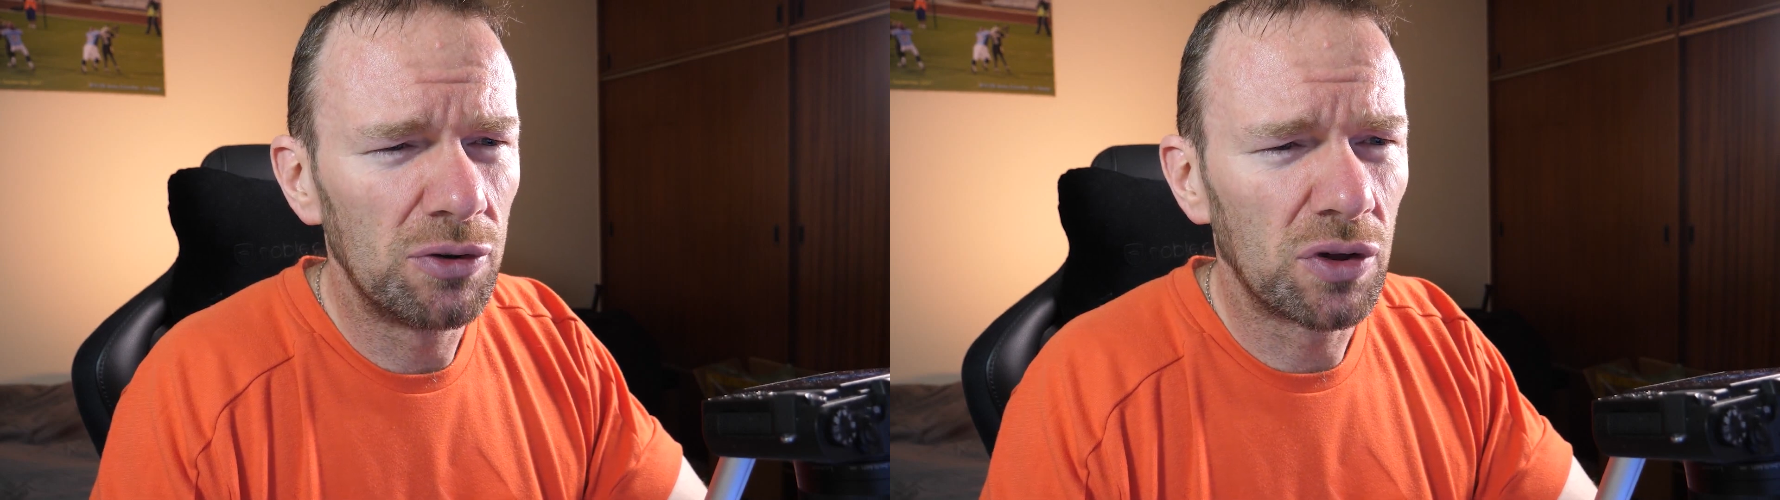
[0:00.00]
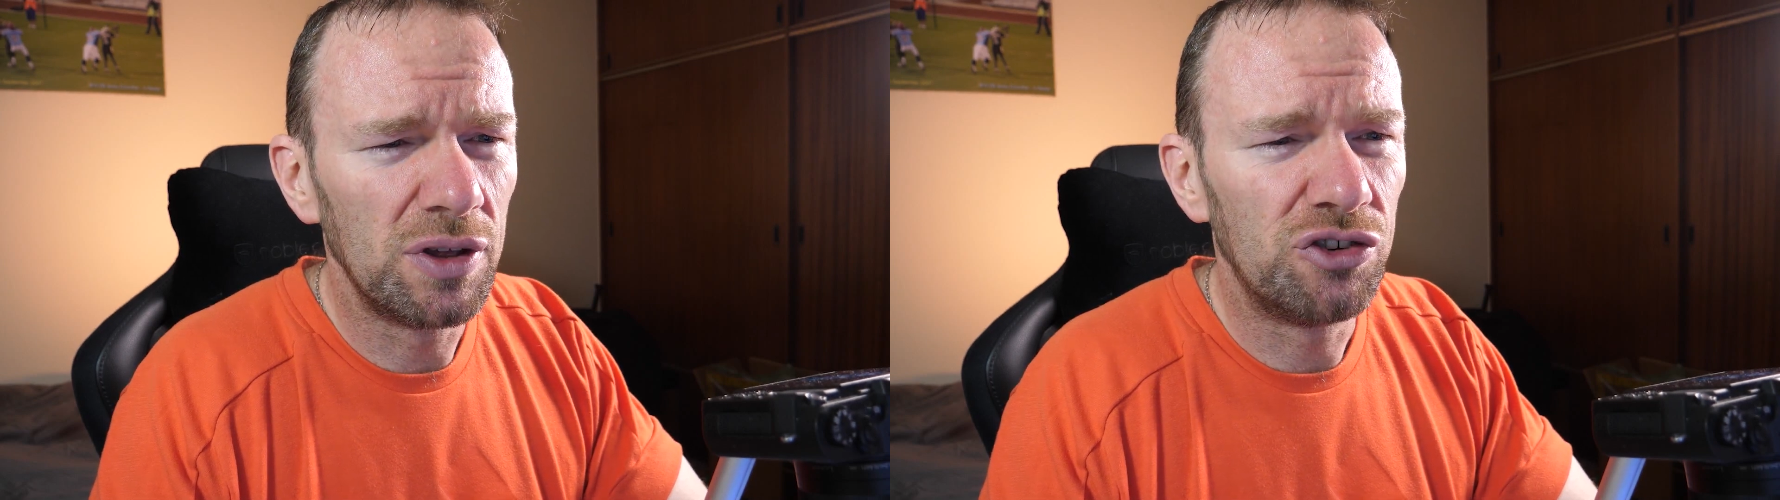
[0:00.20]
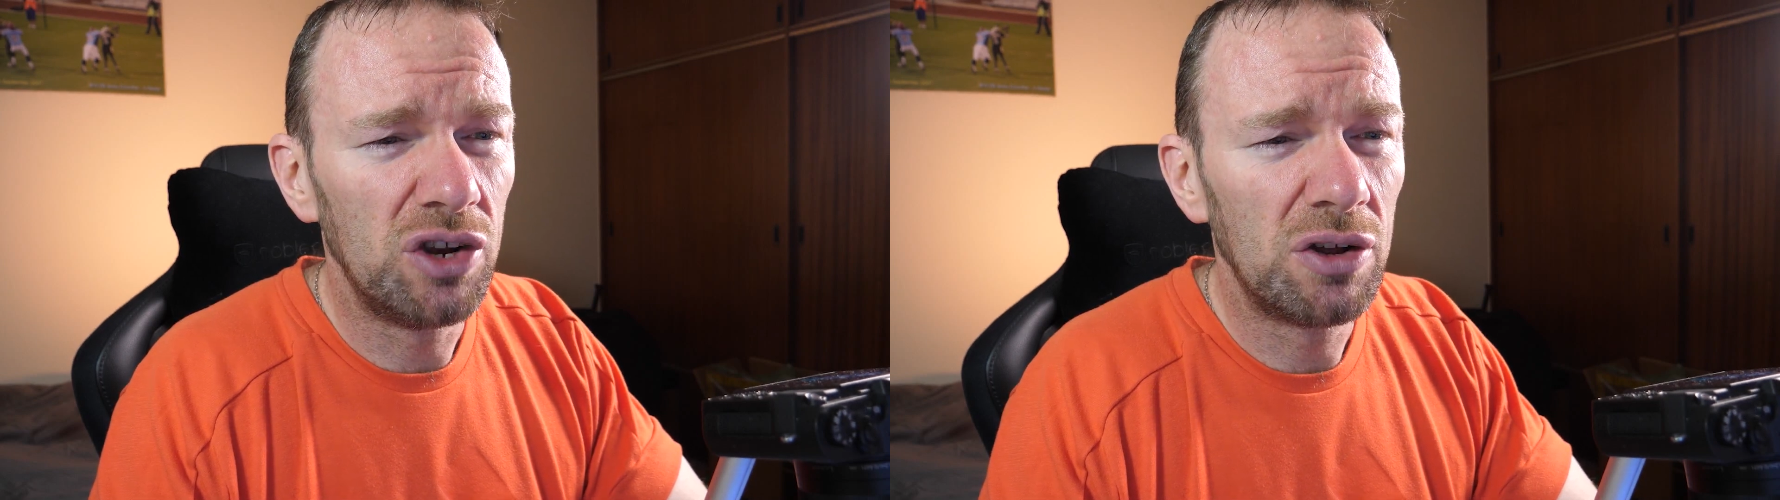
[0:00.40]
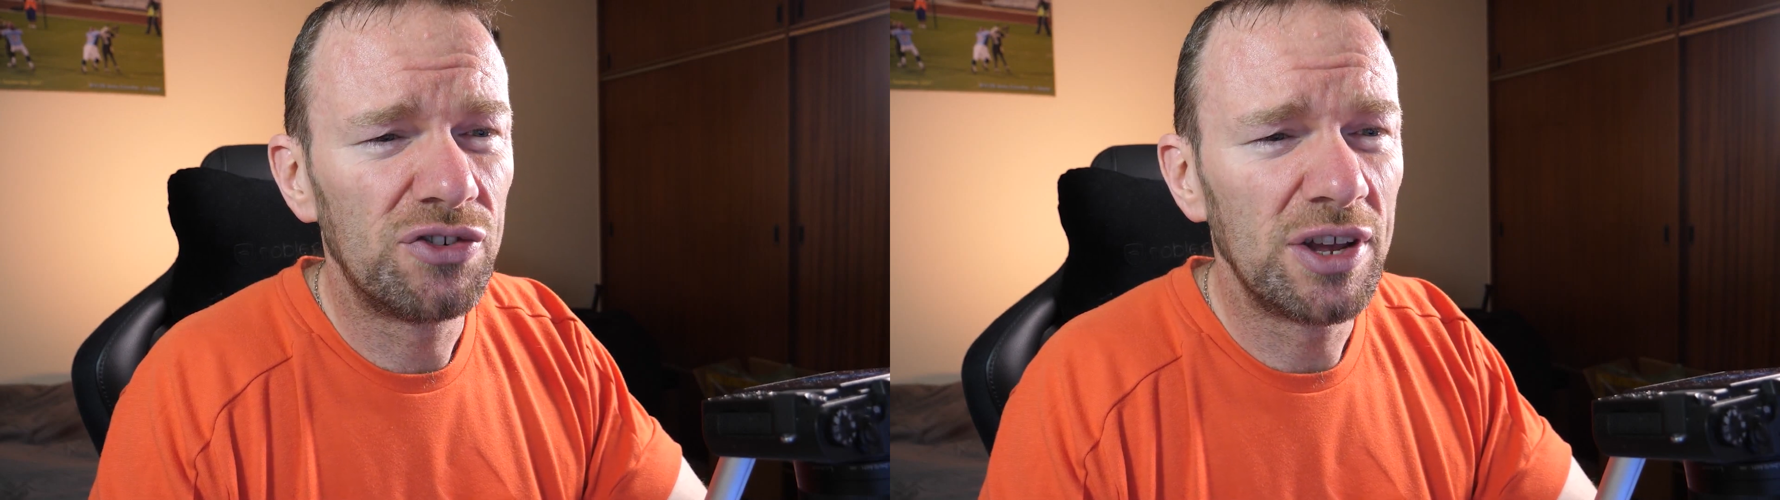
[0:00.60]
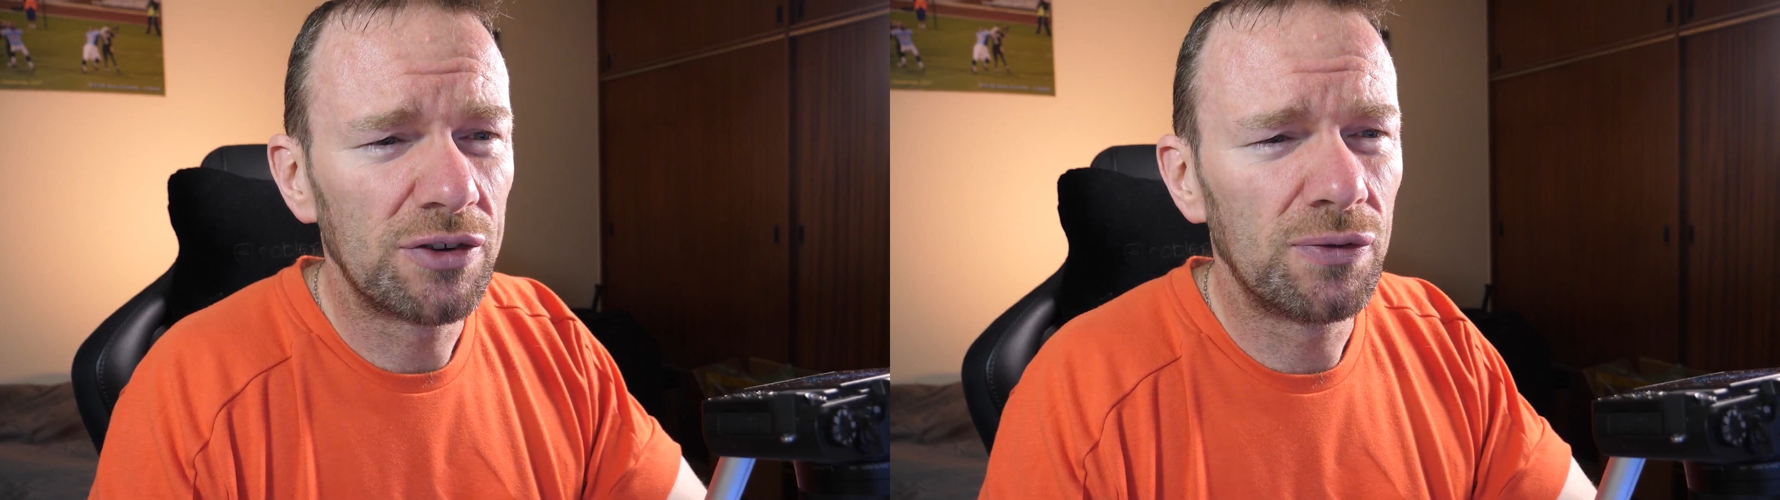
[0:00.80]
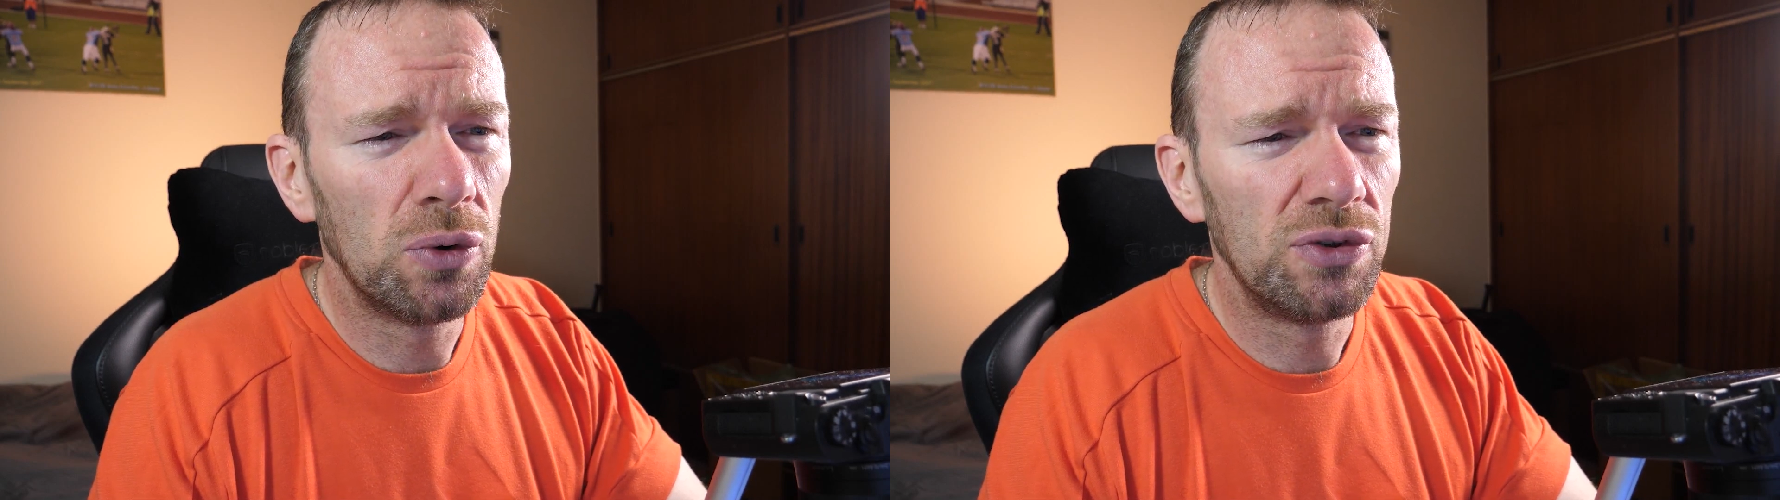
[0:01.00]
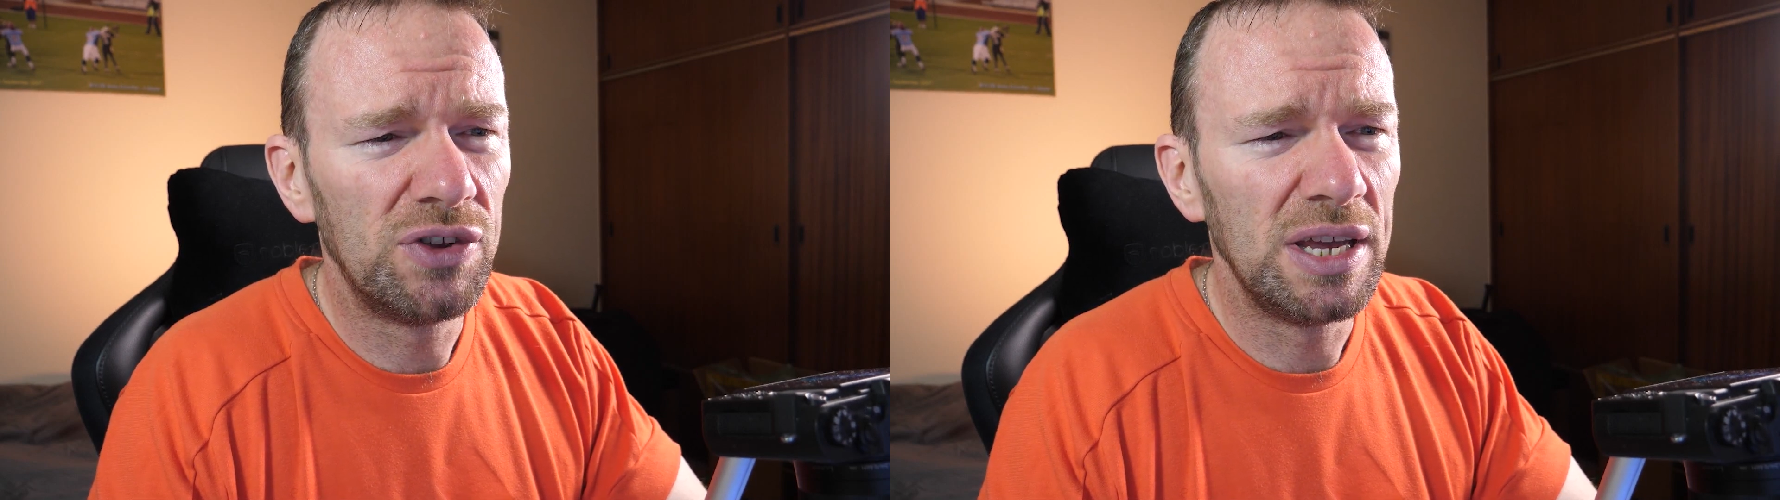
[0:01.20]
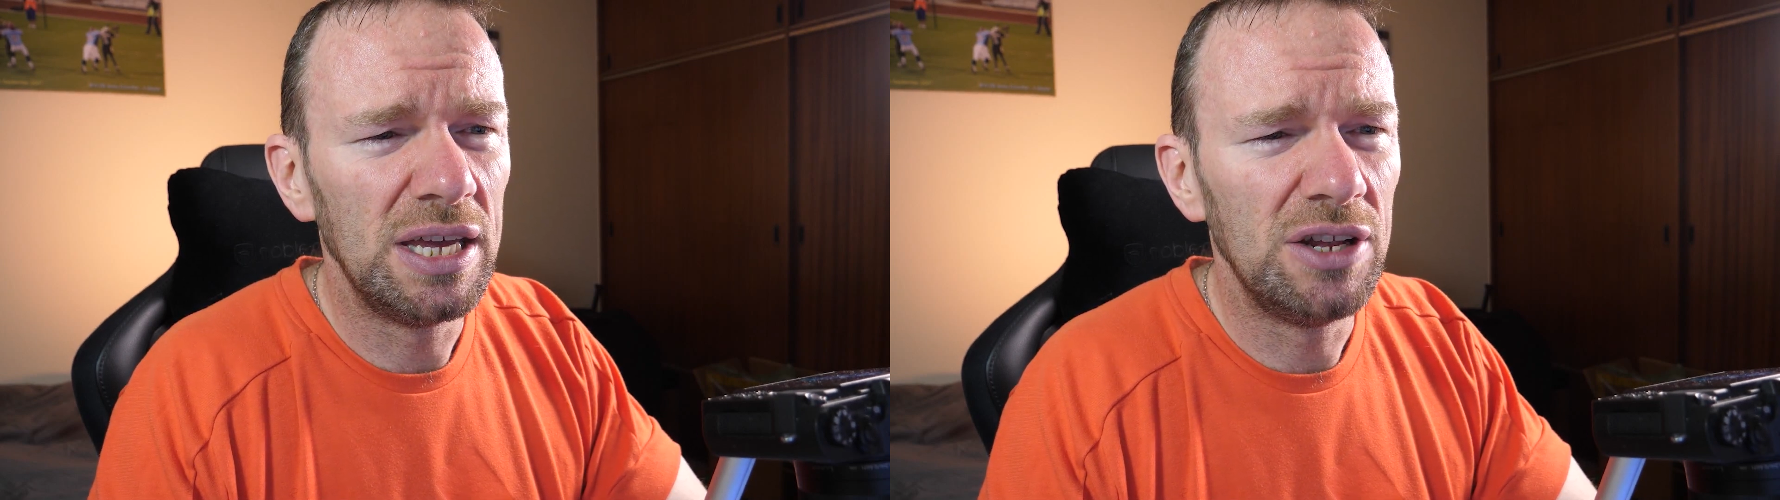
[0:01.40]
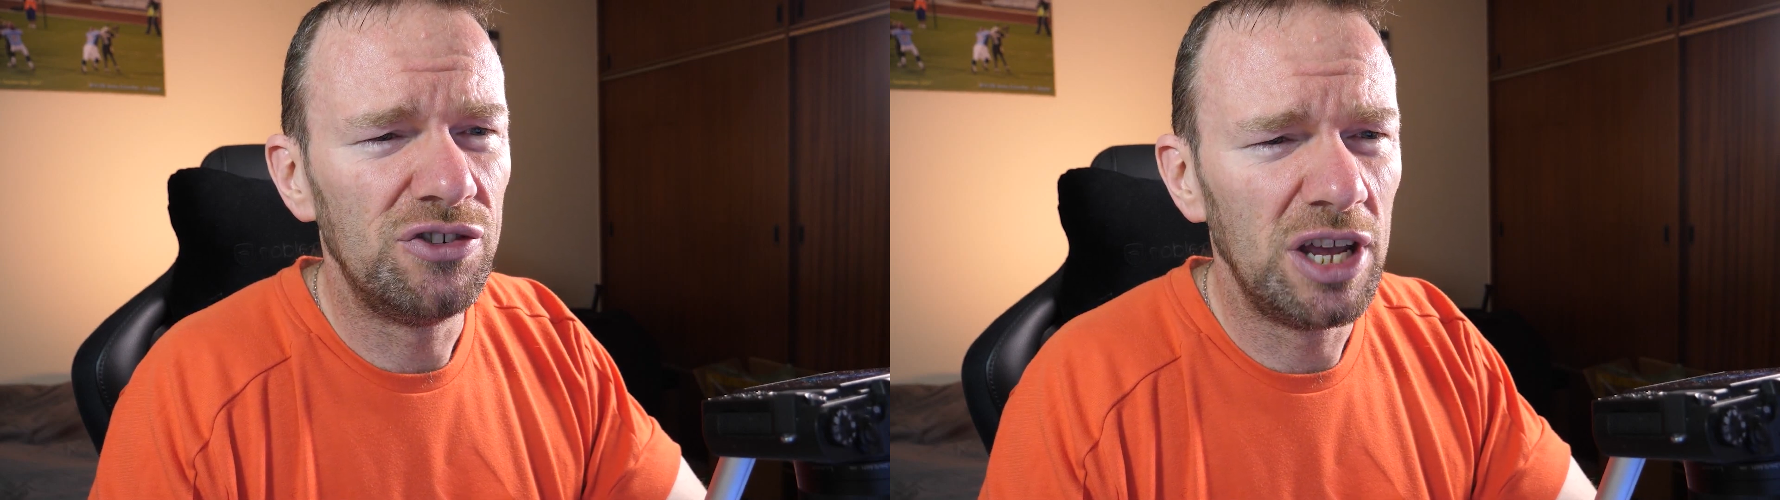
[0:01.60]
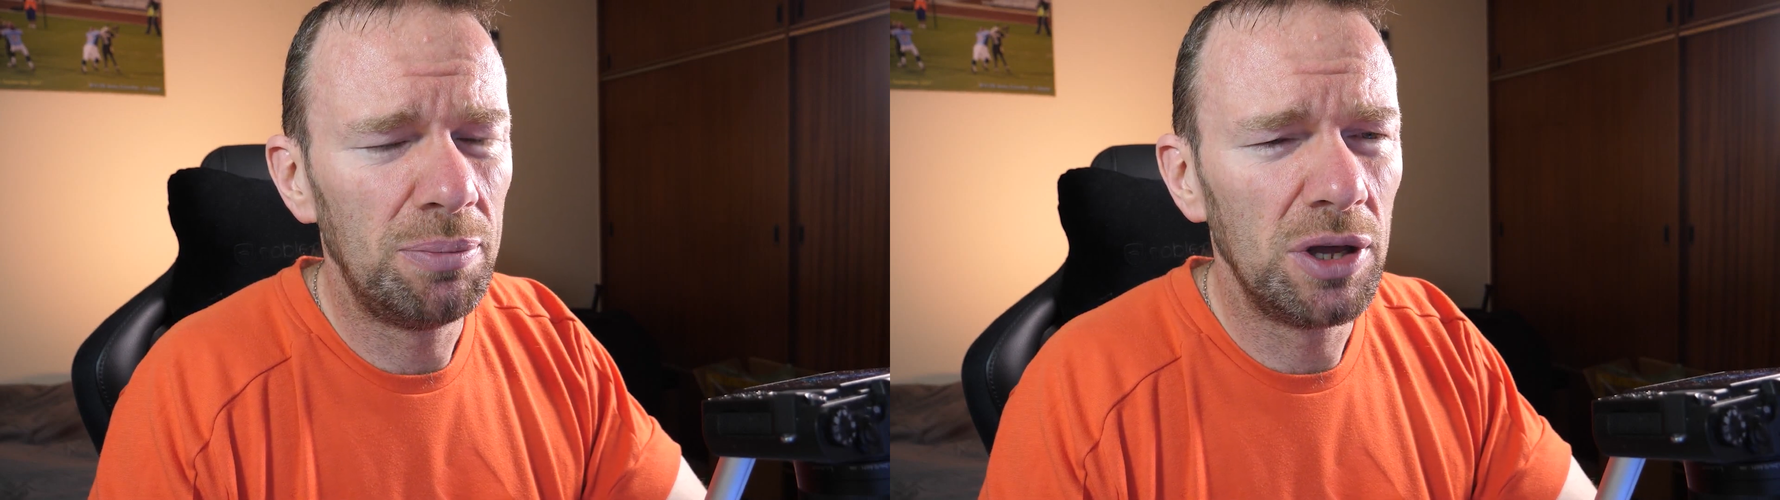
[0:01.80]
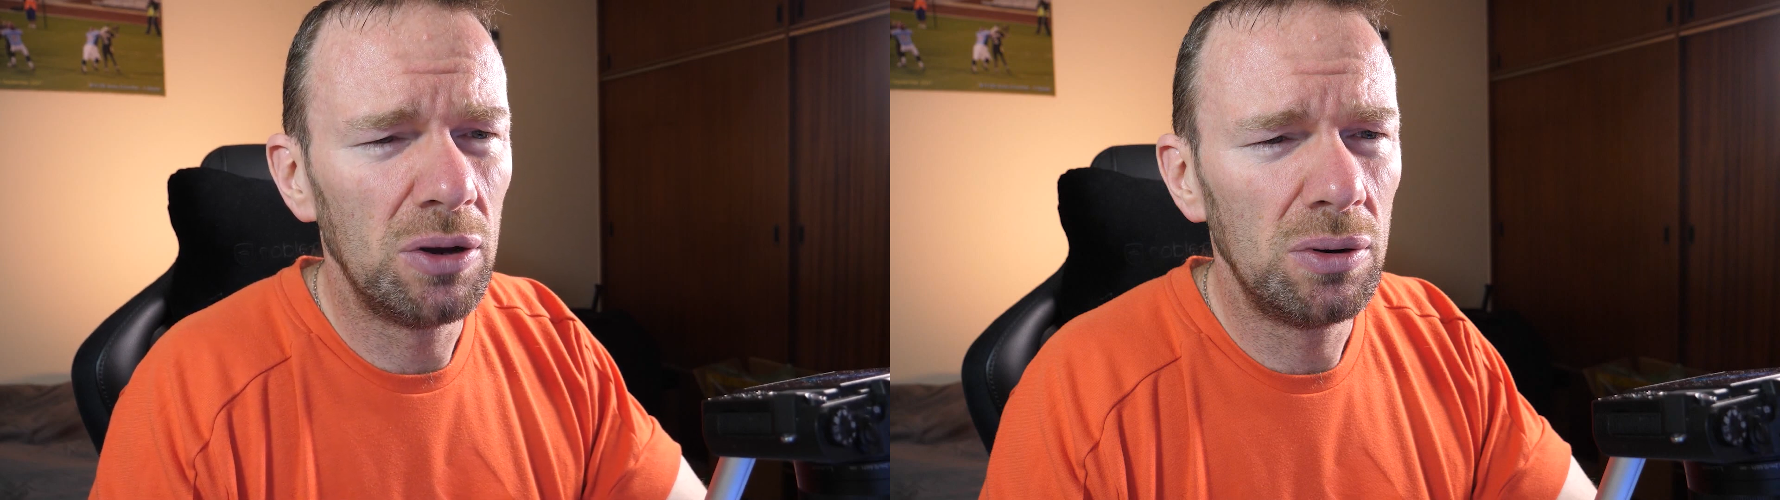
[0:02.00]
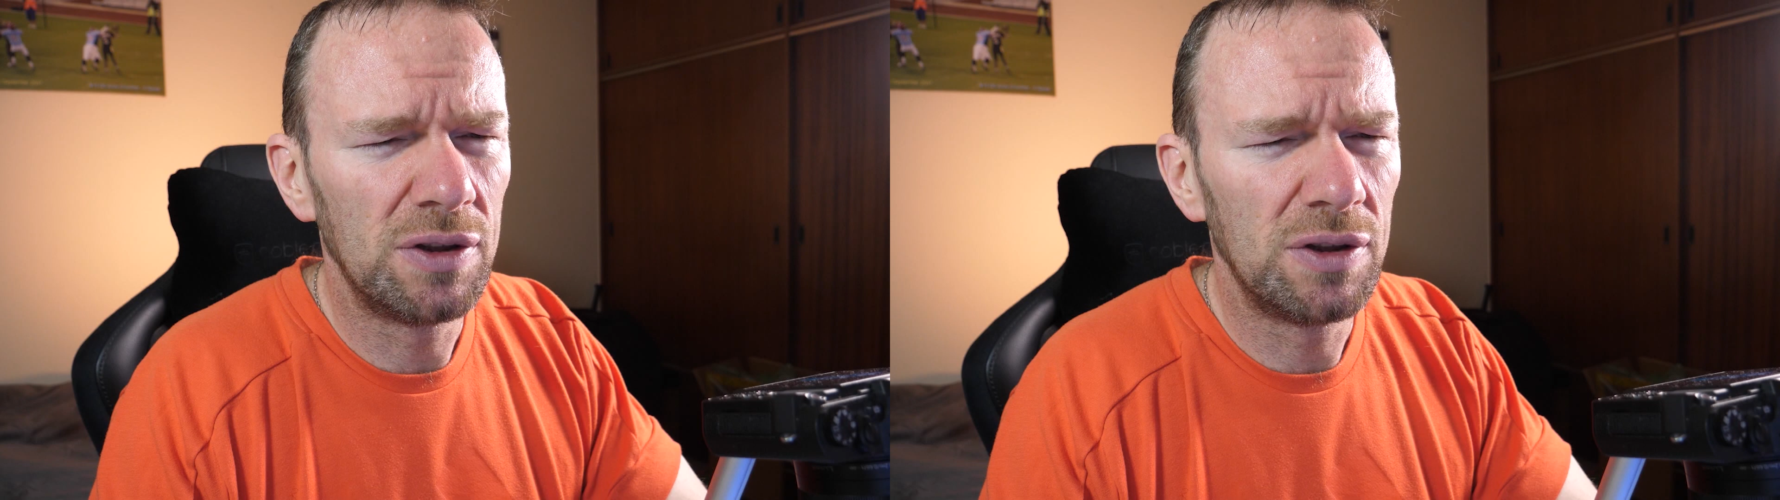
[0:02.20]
it's got the Adreno 640 GPU,